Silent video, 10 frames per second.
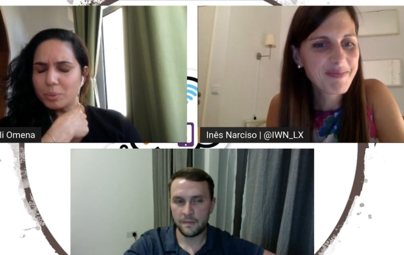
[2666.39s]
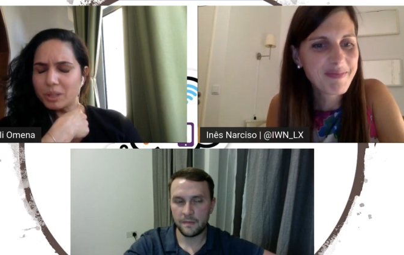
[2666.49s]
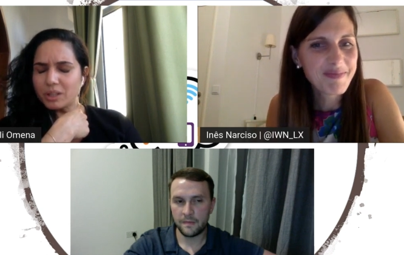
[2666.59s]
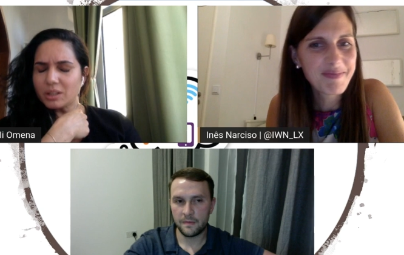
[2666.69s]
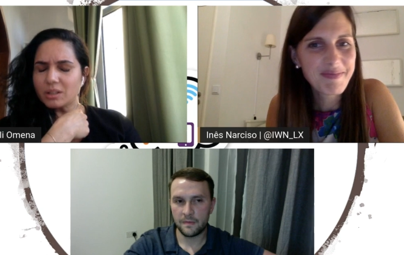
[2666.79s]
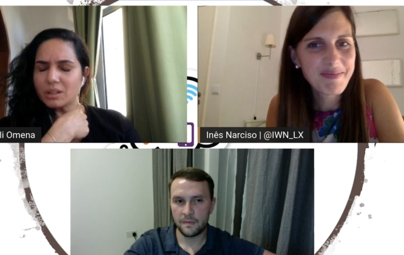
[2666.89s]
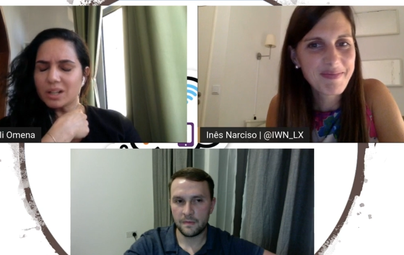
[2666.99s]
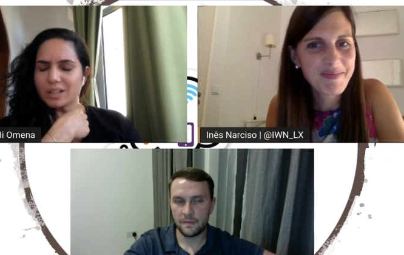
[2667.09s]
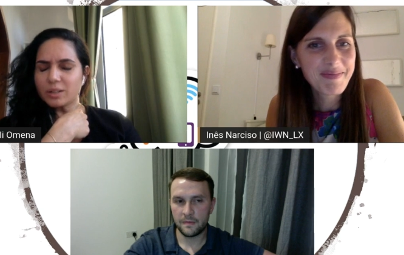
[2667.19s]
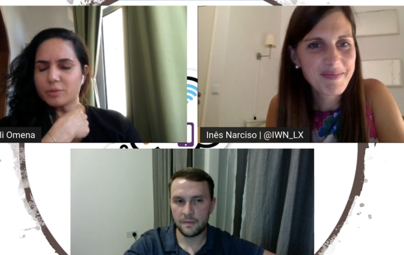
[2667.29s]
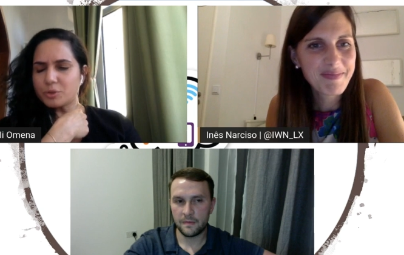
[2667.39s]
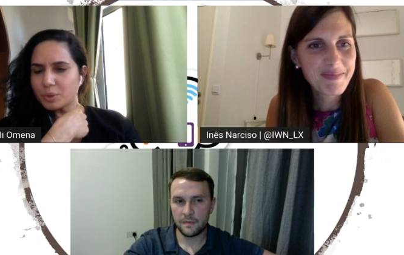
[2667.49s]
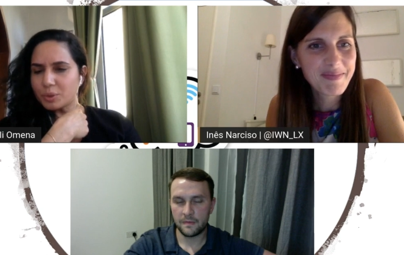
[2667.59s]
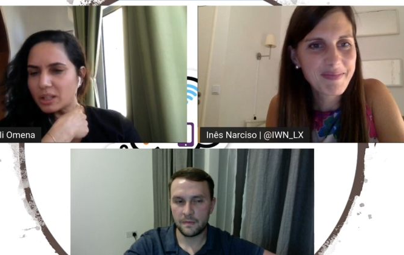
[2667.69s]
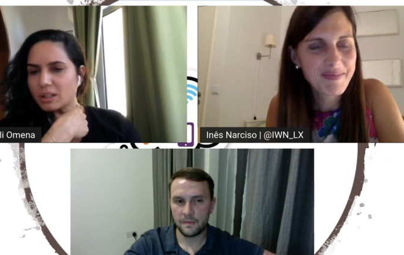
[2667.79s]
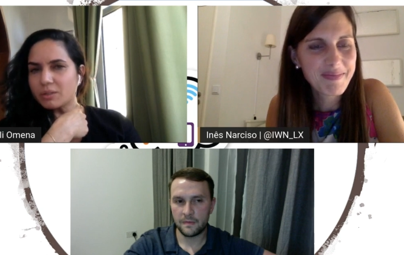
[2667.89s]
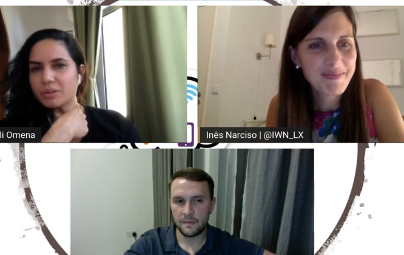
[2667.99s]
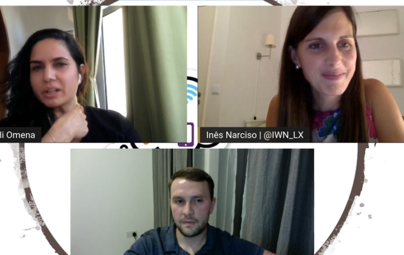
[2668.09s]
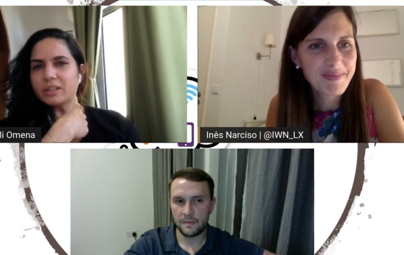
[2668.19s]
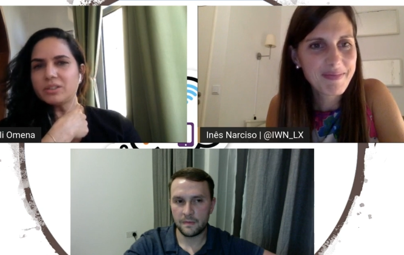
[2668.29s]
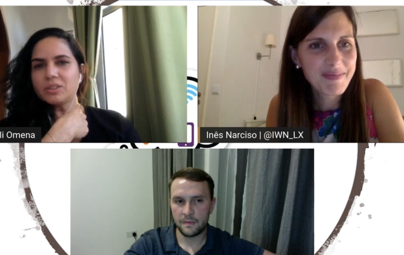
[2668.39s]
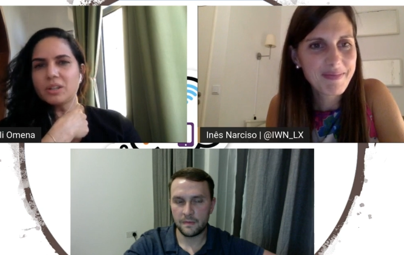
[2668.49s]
Speaker 1: be kind of tricky, right?